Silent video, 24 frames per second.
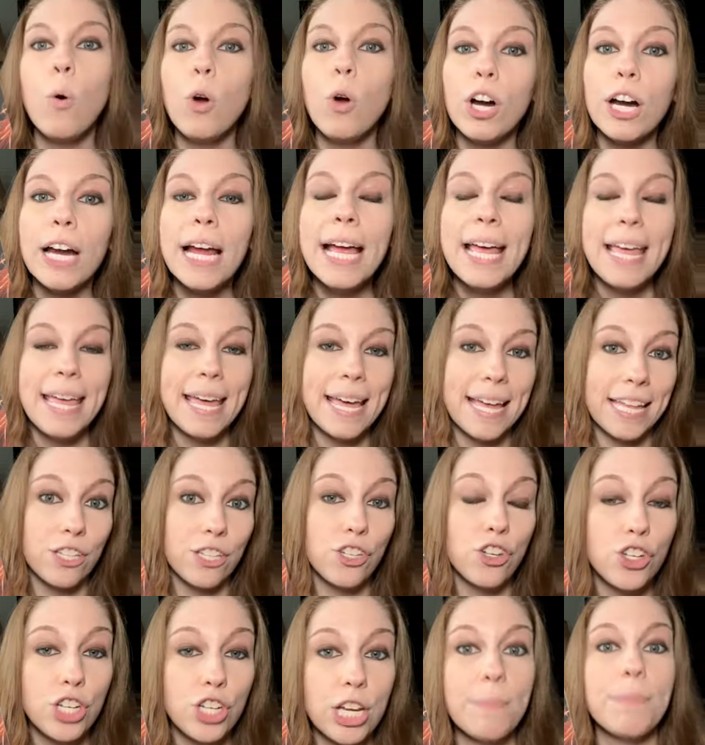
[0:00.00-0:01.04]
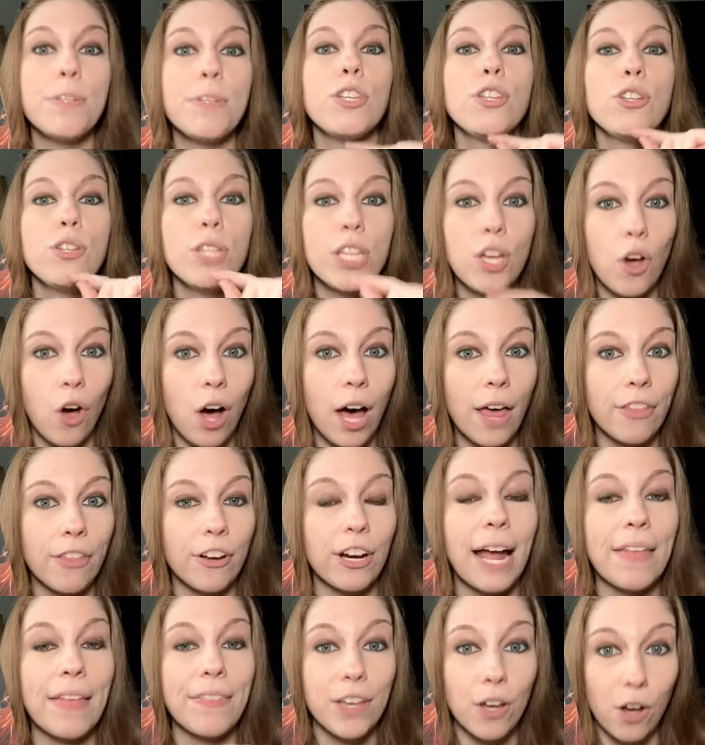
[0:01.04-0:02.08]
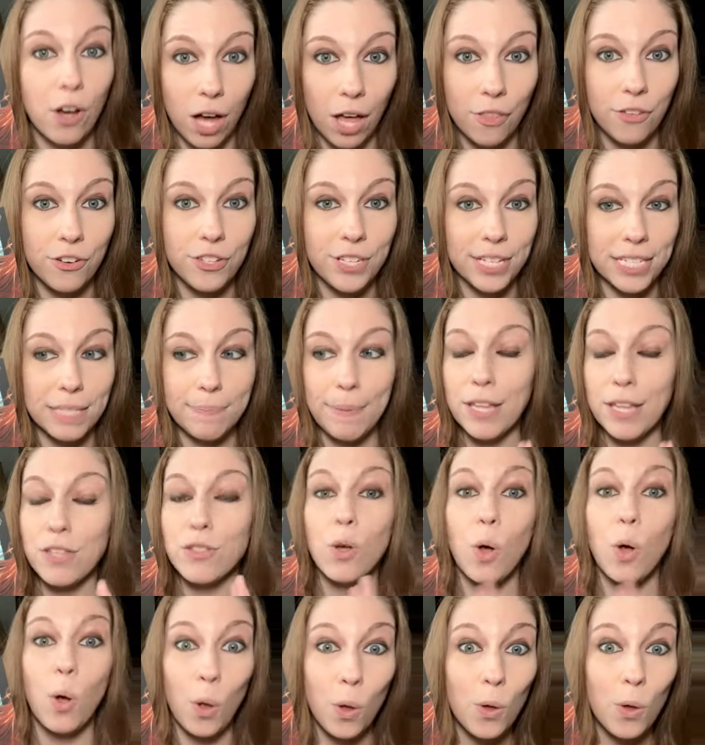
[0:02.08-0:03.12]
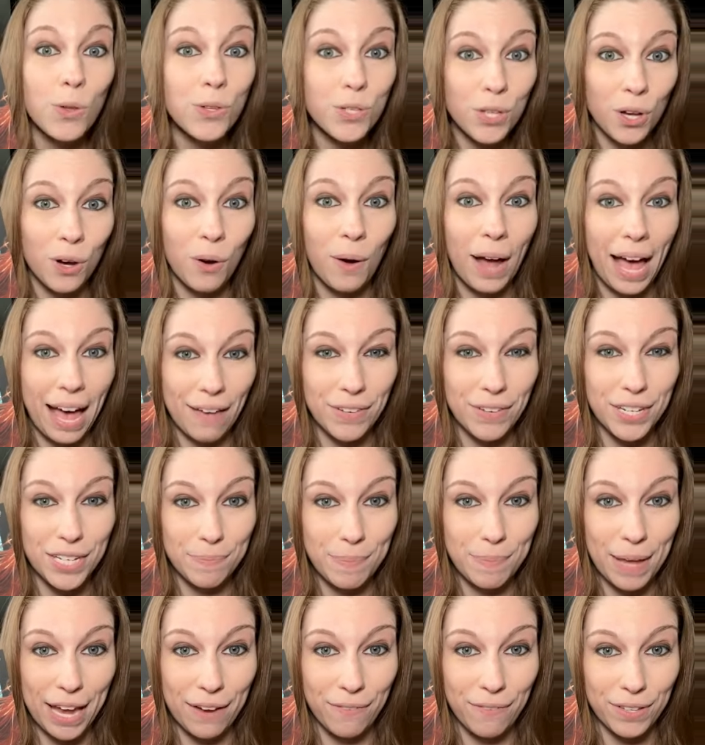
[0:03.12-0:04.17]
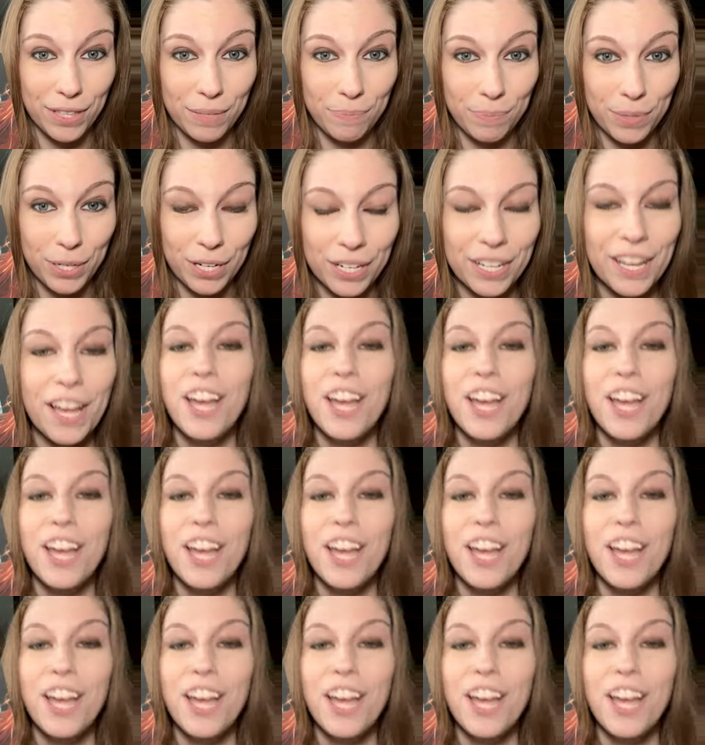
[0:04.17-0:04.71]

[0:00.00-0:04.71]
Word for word: or it gets shipped to the author at the author's expense, also having to pay for the book.